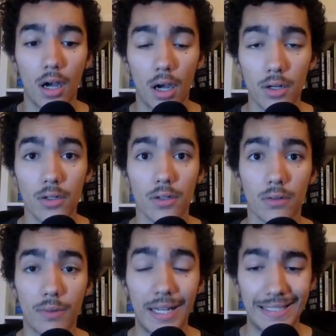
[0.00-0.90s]

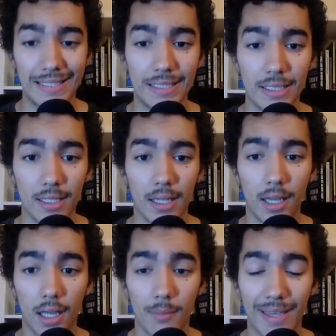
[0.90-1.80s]
underrated
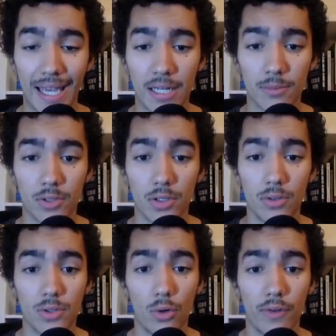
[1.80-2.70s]
mechanism to
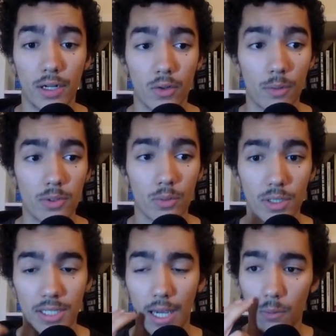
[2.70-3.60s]
use over in crypto,
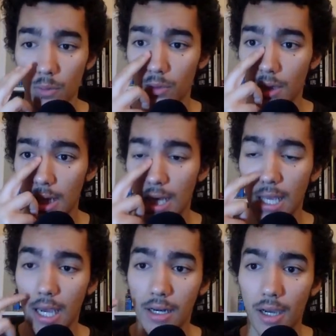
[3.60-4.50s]
which I will
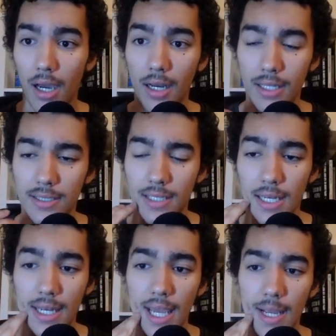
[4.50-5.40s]
kind of highlight
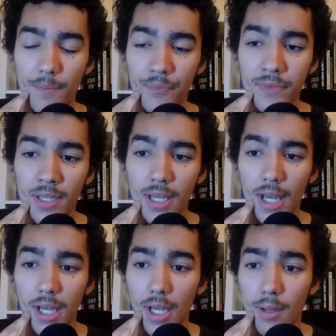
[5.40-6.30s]
today.
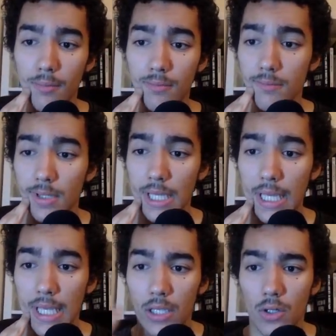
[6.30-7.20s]

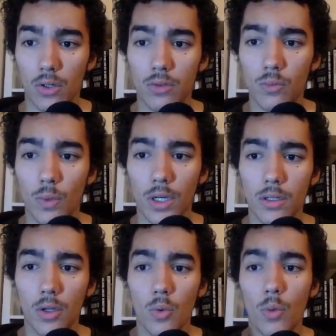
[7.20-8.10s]

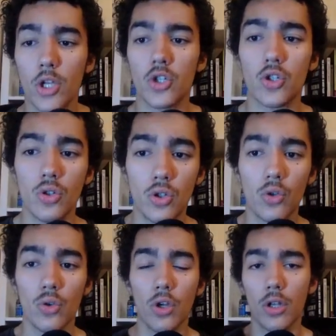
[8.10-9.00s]
What should
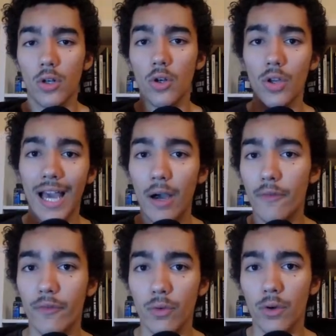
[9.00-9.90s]
you look
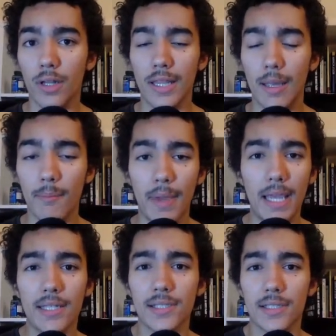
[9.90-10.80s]
out for that
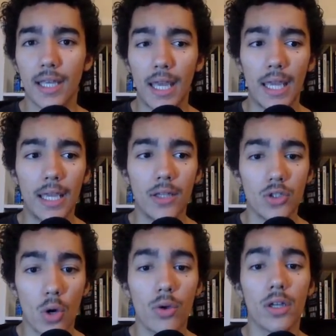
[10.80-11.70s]
makes a
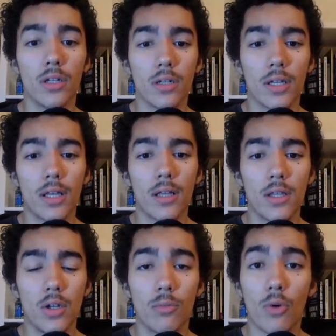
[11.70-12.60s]
token
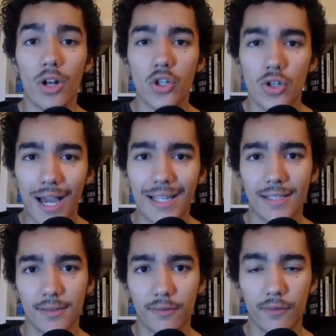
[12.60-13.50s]
more
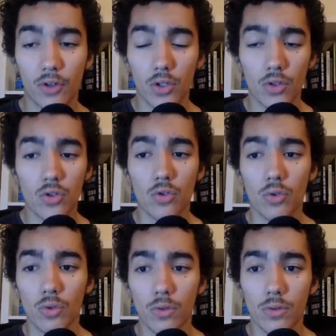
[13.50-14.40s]
attractive for you
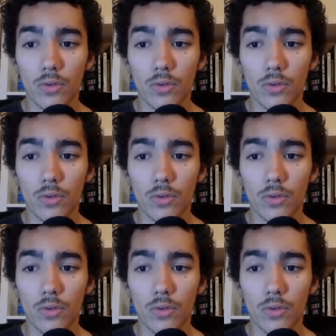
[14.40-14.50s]
to